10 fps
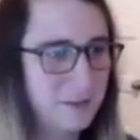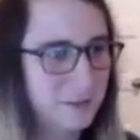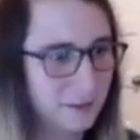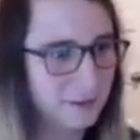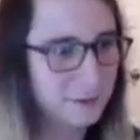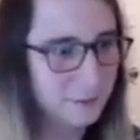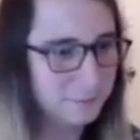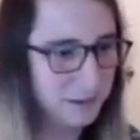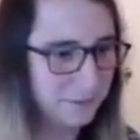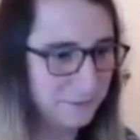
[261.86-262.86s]
Just gonna do a
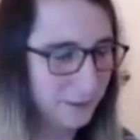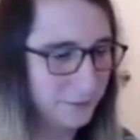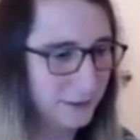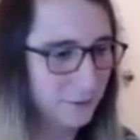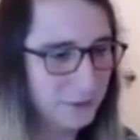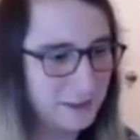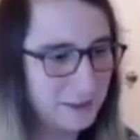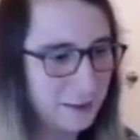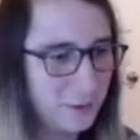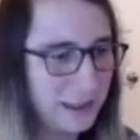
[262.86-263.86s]
big float here, which I
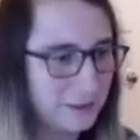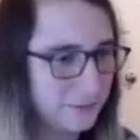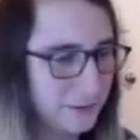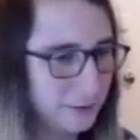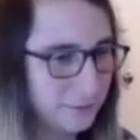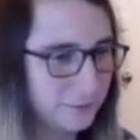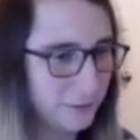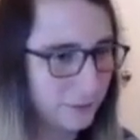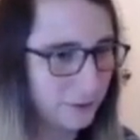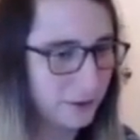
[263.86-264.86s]
think we get to float
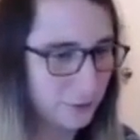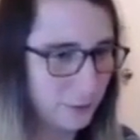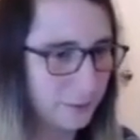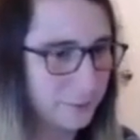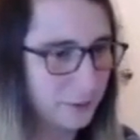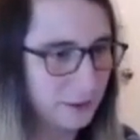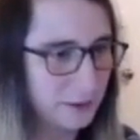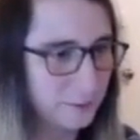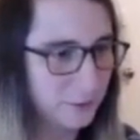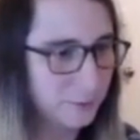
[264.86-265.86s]
further because we're
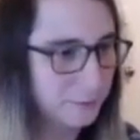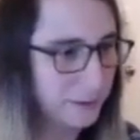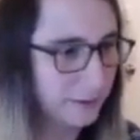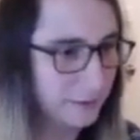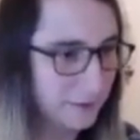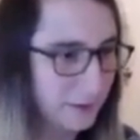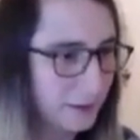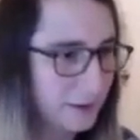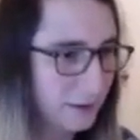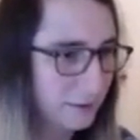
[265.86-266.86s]
abusing the movement buttons.
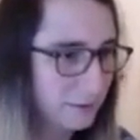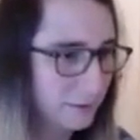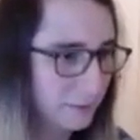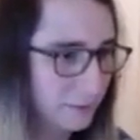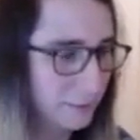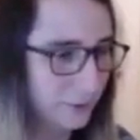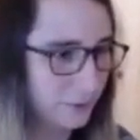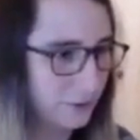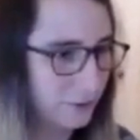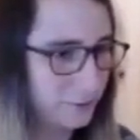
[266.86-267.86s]
Oh,
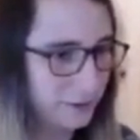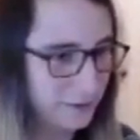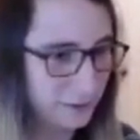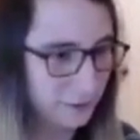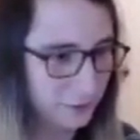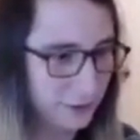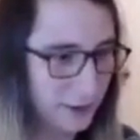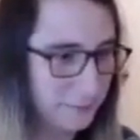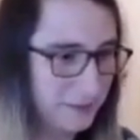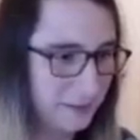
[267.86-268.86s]
those are spicy ghost
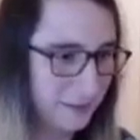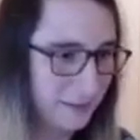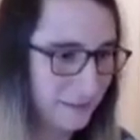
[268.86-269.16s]
drops.